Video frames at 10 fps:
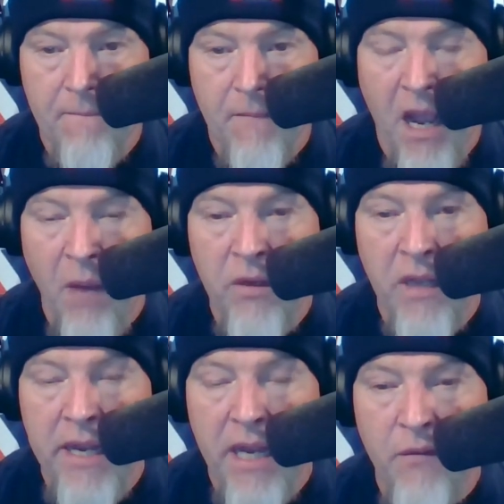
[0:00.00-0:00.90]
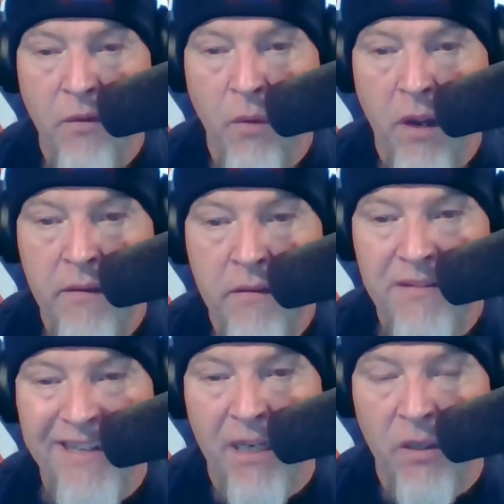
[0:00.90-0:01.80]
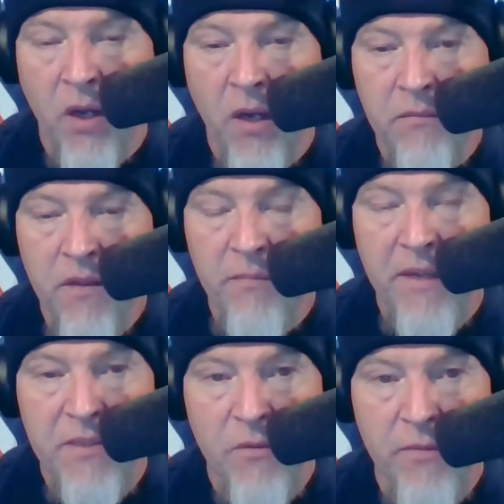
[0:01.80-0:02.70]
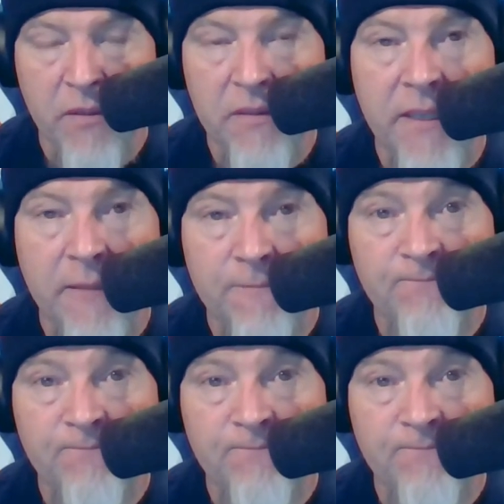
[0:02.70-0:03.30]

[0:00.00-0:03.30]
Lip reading: I would like everyone to get along to the best of their ability.